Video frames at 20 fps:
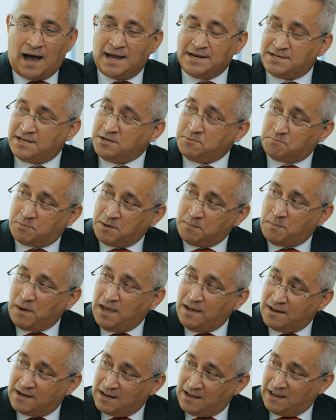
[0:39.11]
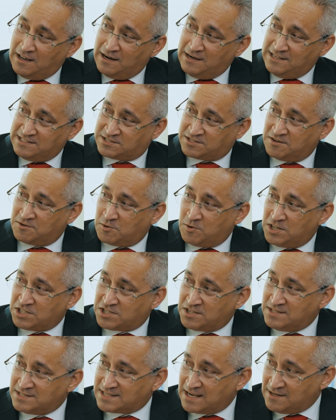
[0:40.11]
I did prepare a list of
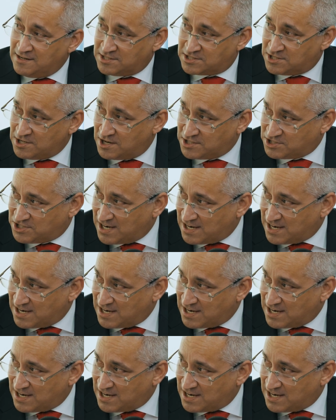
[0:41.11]
questions and it's not